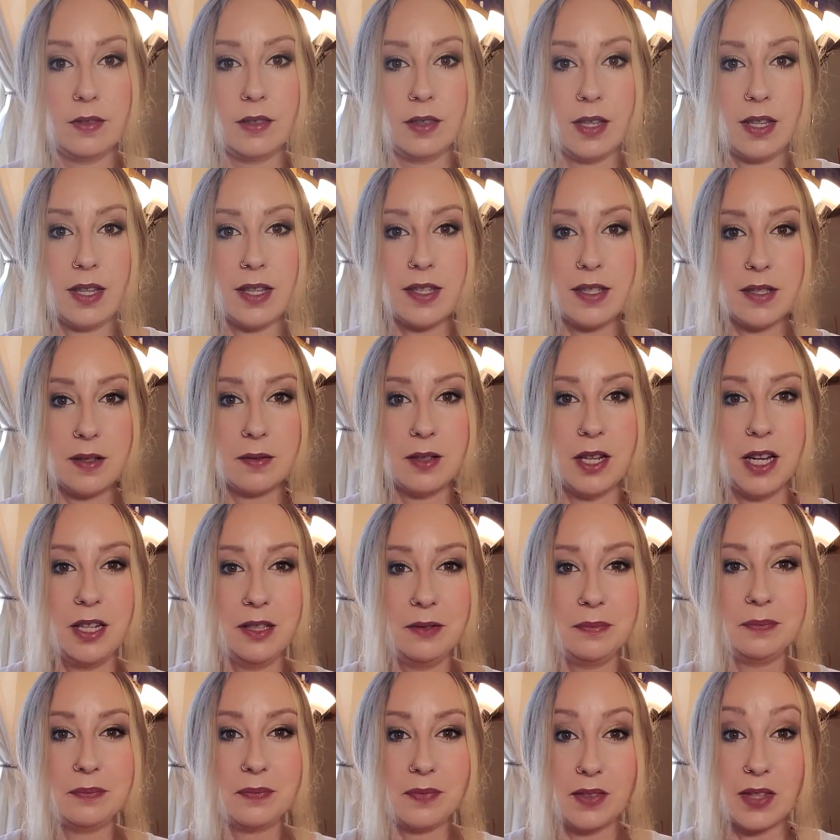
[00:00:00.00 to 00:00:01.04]

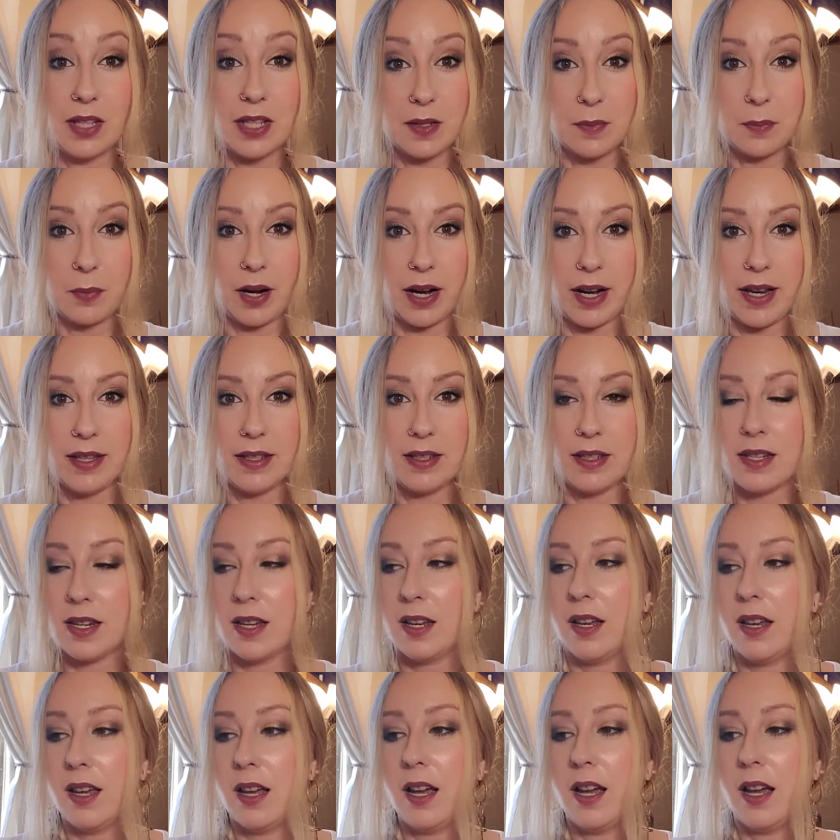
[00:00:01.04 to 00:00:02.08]
this brand.
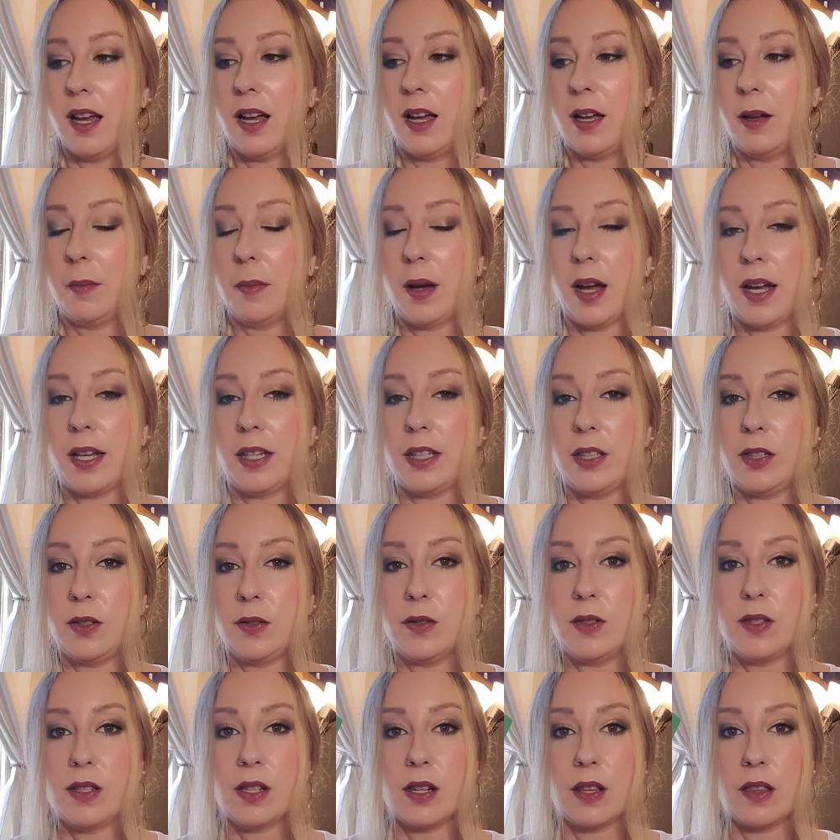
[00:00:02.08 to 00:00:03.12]
I used